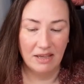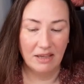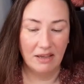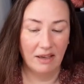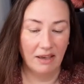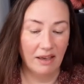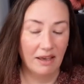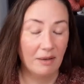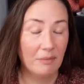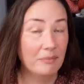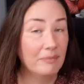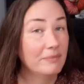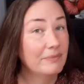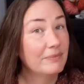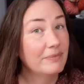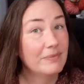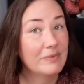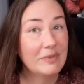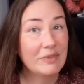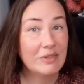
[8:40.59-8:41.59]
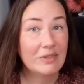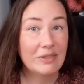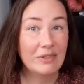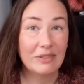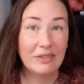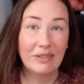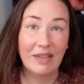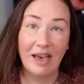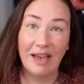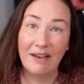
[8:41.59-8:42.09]

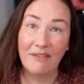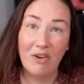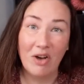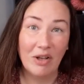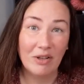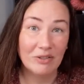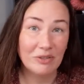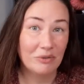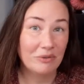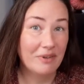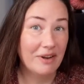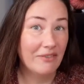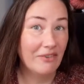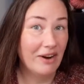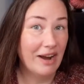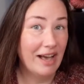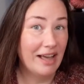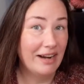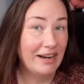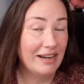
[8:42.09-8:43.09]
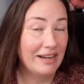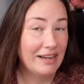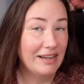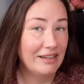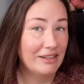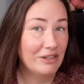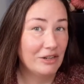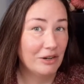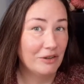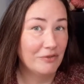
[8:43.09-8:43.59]
I have also never had any
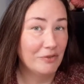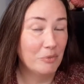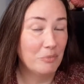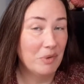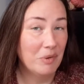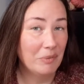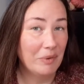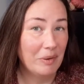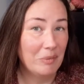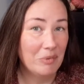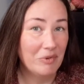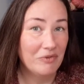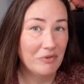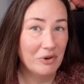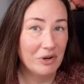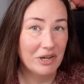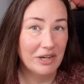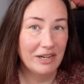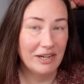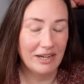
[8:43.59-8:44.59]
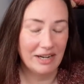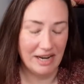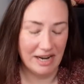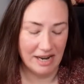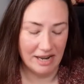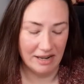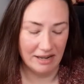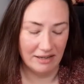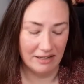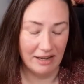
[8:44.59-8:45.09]
yarn from Mint Rain before,
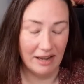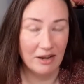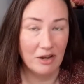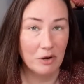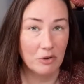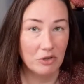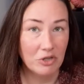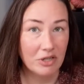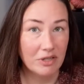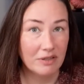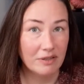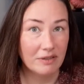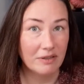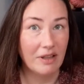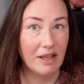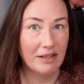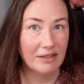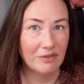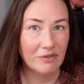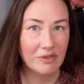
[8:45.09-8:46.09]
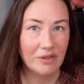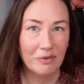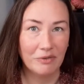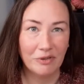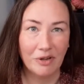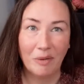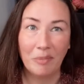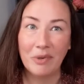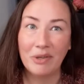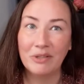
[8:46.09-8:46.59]
and I know she does lots of
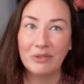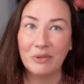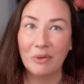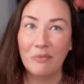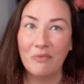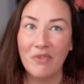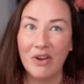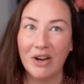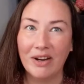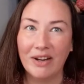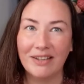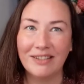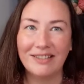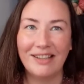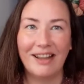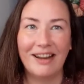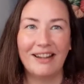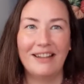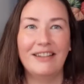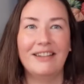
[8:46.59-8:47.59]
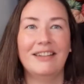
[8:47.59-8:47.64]
self-striping, so I'm very excited.